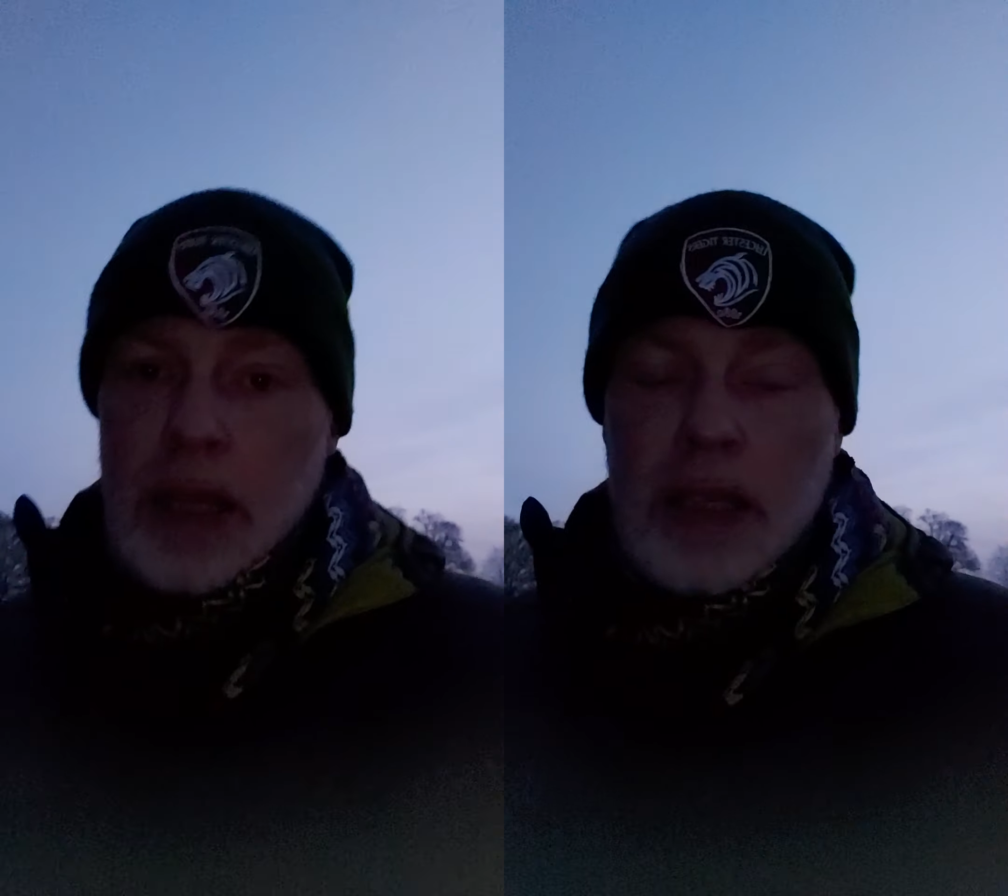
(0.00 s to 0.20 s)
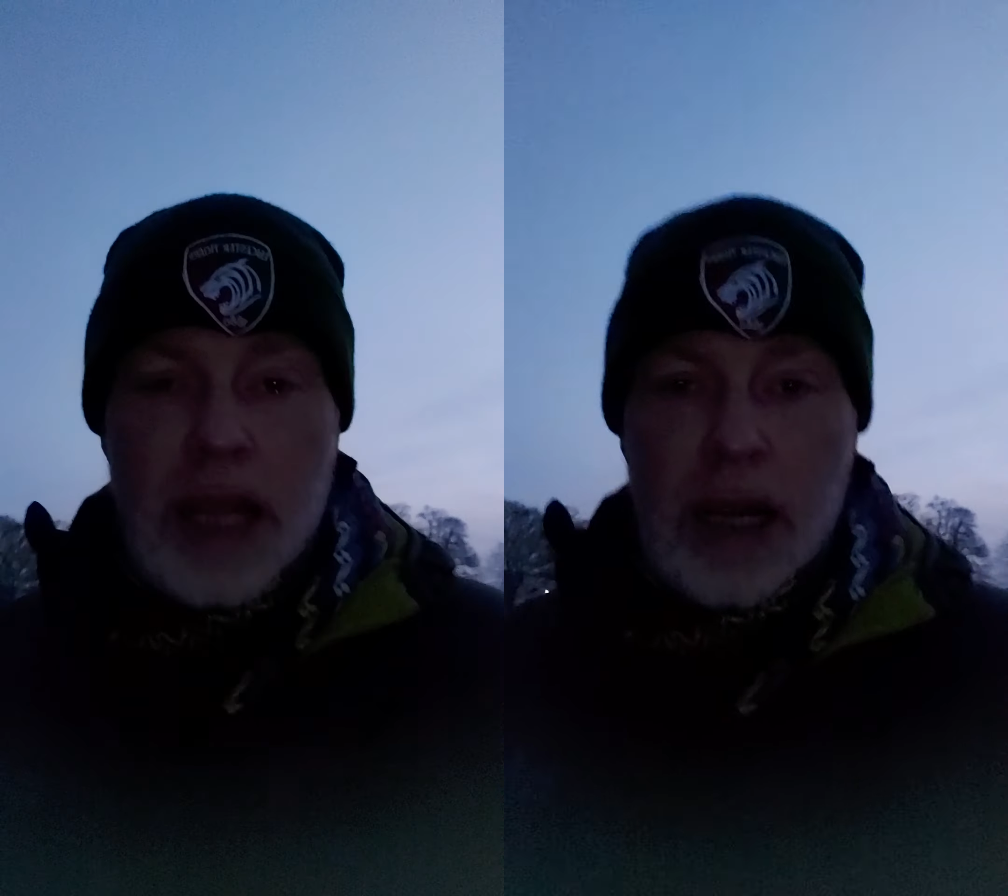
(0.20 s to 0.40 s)

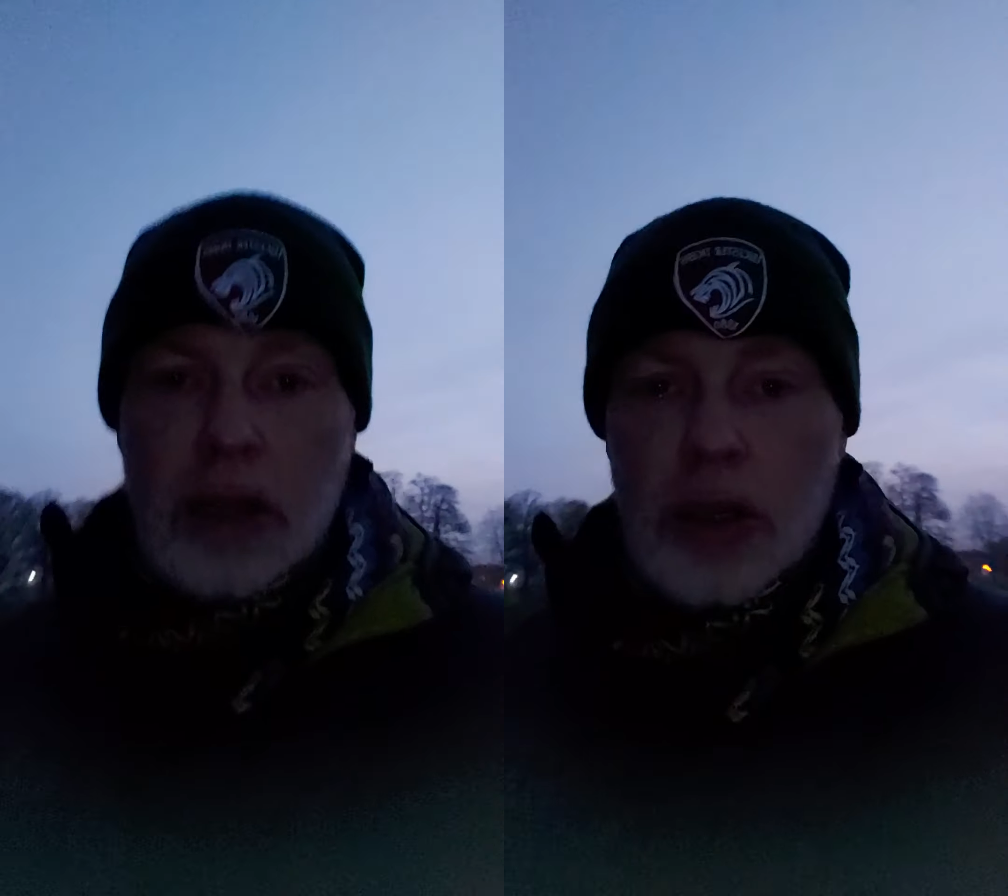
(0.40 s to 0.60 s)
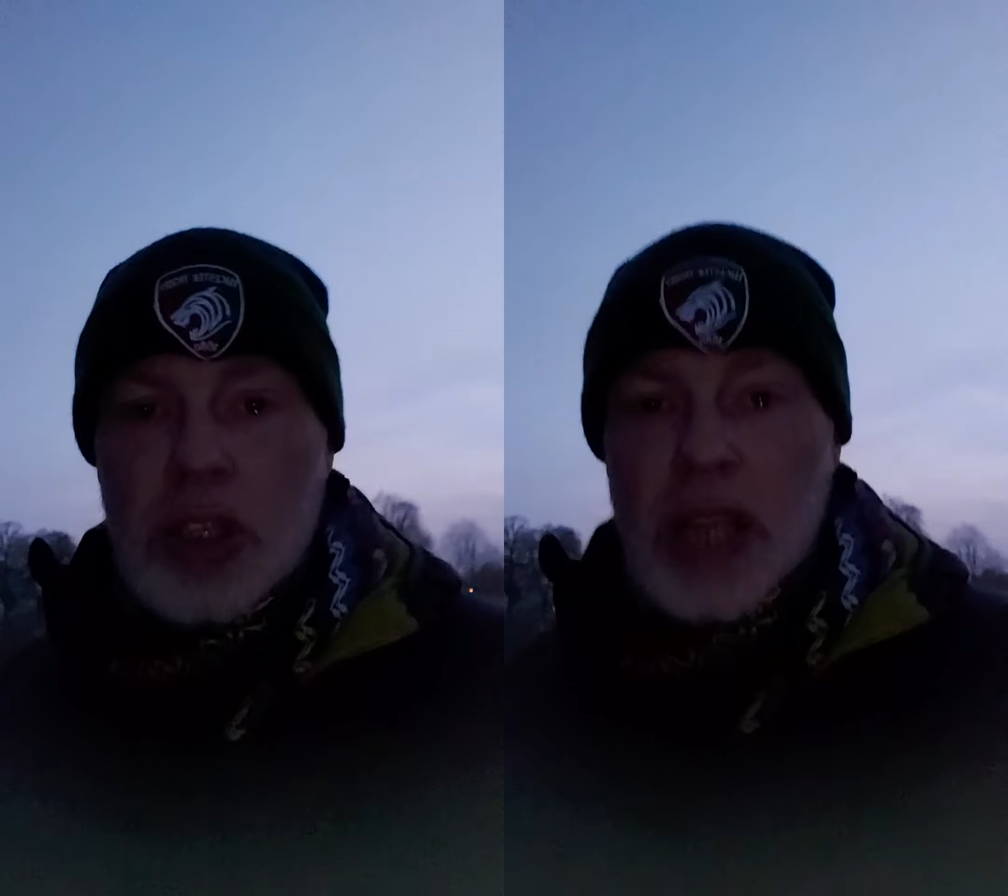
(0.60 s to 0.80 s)
it's that
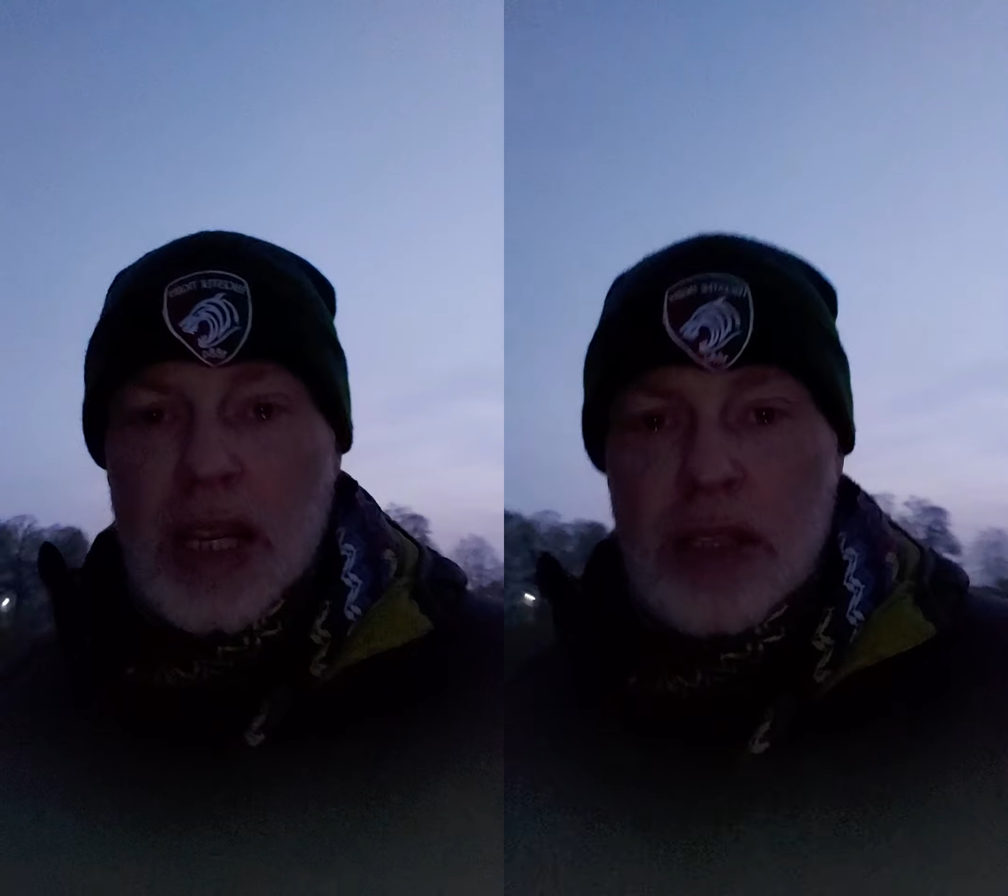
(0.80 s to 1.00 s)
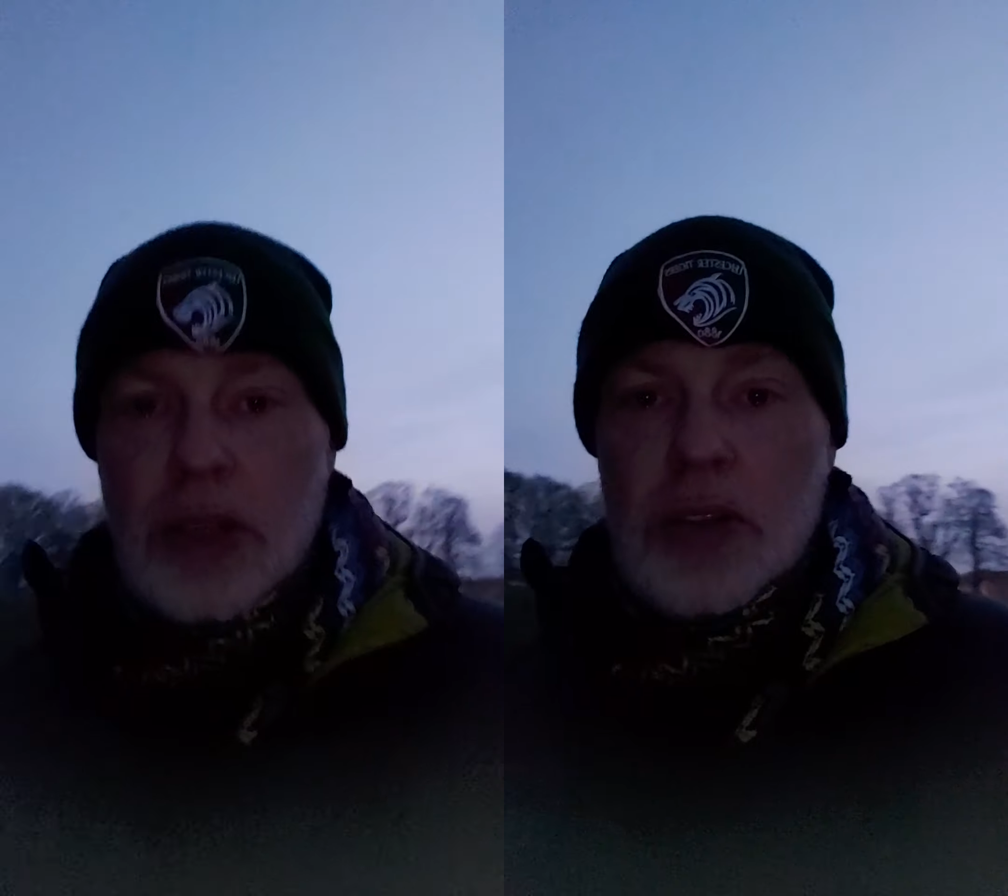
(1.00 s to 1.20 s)
horse
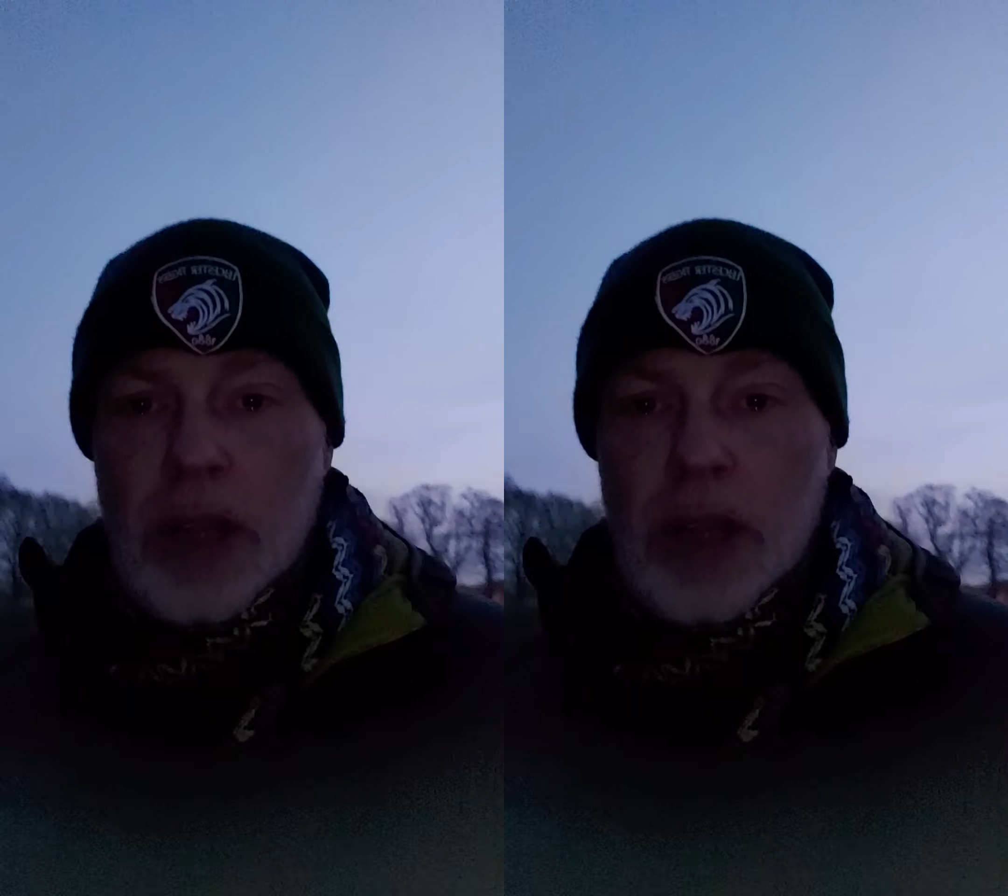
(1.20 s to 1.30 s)
chestnut